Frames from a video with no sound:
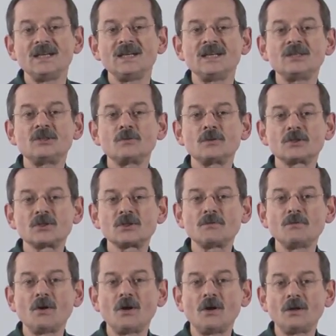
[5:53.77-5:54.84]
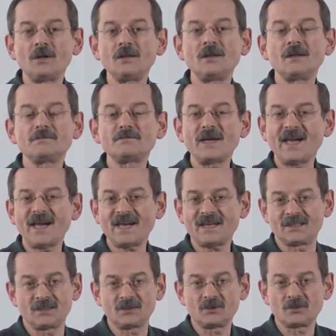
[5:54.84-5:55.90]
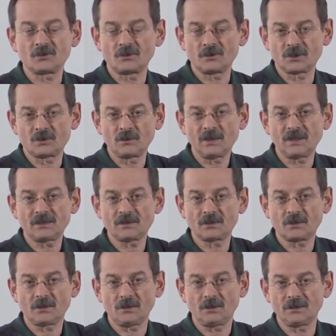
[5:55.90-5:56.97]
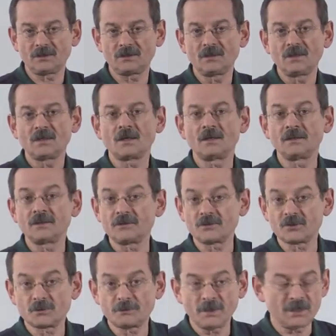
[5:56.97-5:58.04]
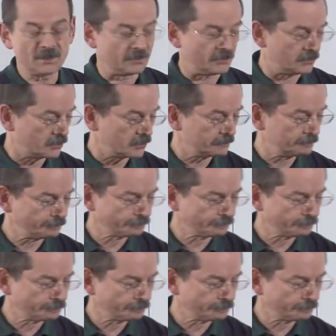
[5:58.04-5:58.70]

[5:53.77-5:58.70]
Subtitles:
into a small package, or as we like to call it, a little sponge.